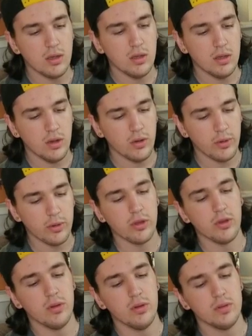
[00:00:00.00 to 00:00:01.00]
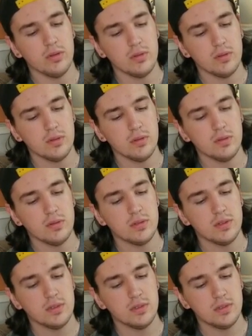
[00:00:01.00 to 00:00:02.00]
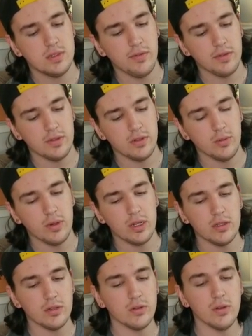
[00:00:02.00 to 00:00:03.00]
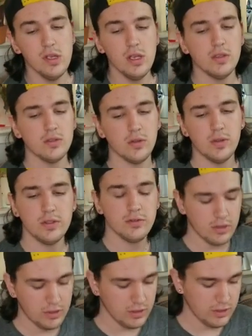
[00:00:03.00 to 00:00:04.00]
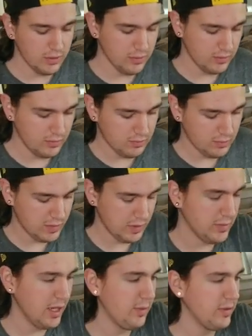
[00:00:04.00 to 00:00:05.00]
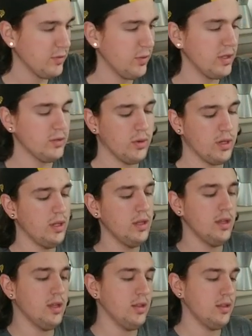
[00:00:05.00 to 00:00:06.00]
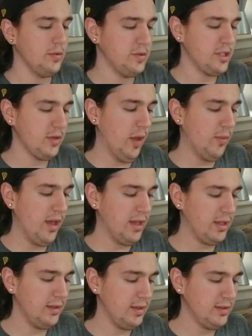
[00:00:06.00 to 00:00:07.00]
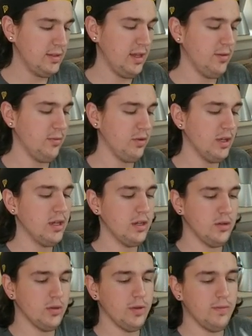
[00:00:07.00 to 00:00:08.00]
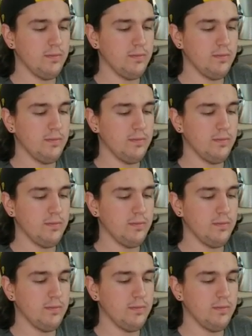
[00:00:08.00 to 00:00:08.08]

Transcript: Oh, here we go. 7/22. So these are all good till sometime in 2020. Let me check my packing list and we'll get into it.